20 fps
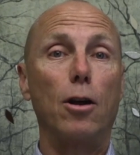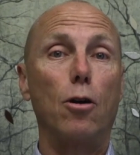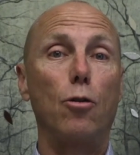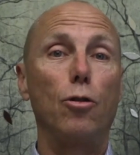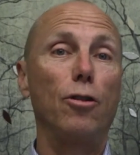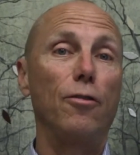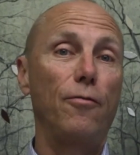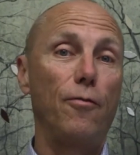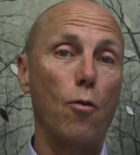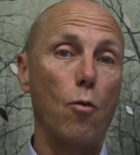
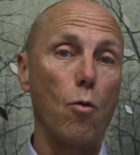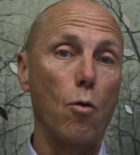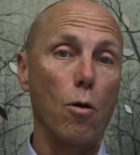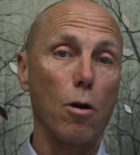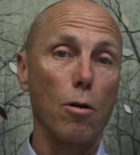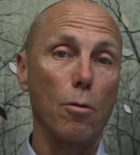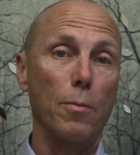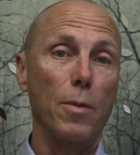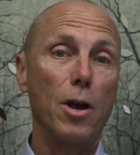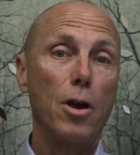on the
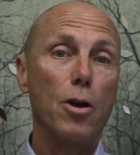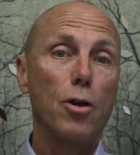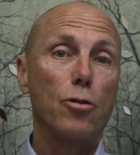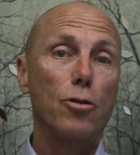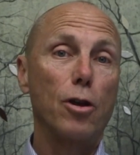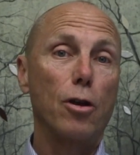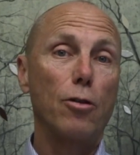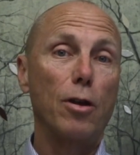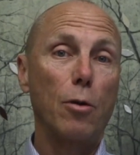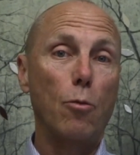form
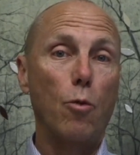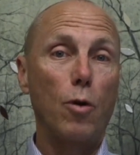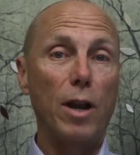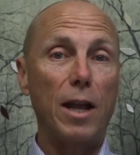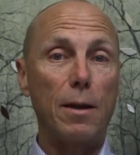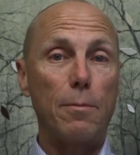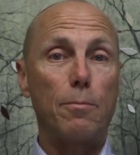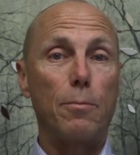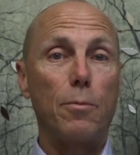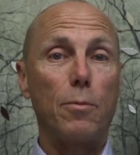so that
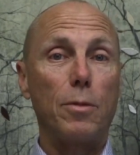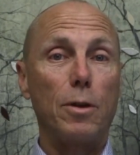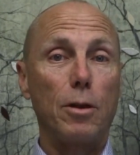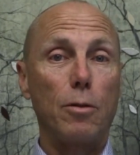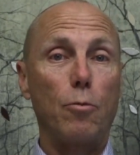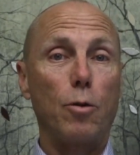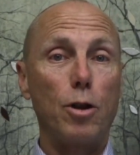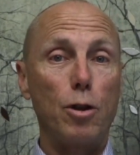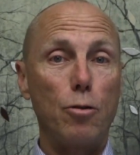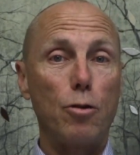
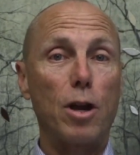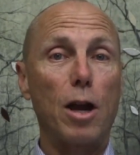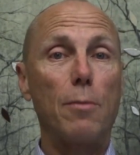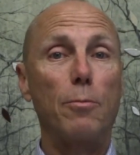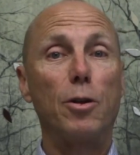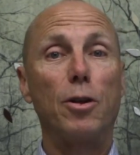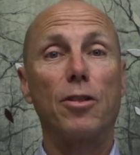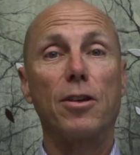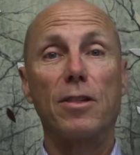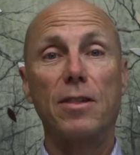when you
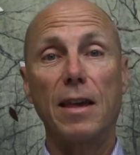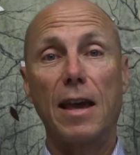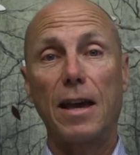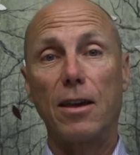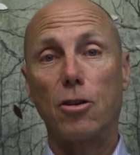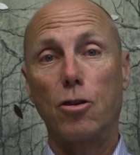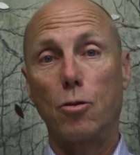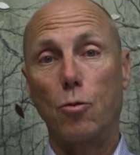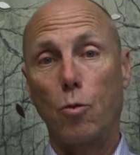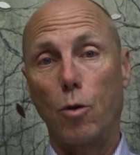come to the
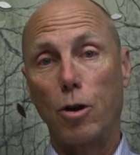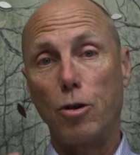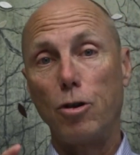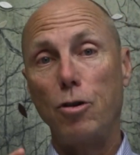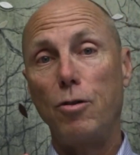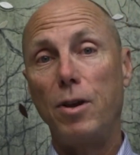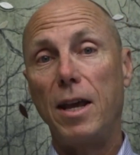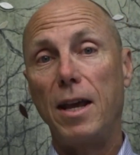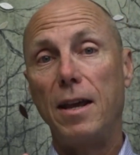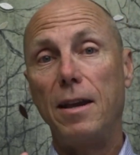section where
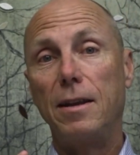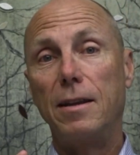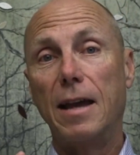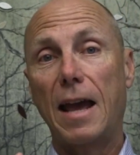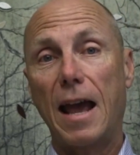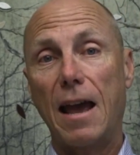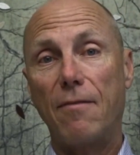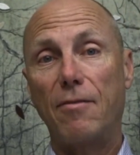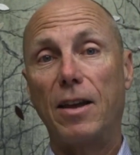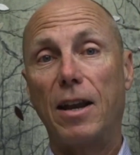you need to
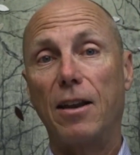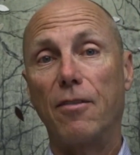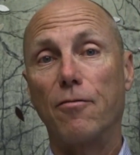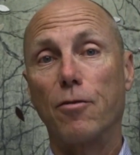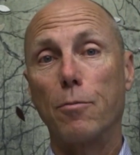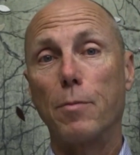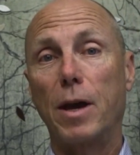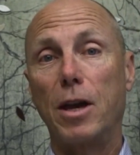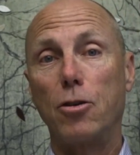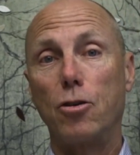have that
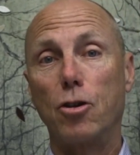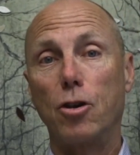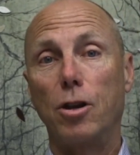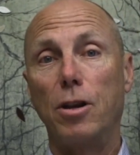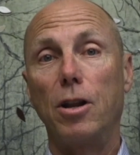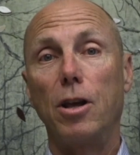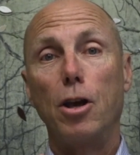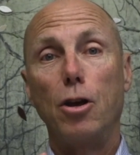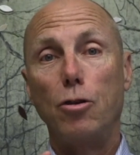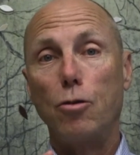
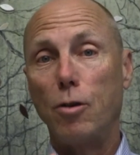information,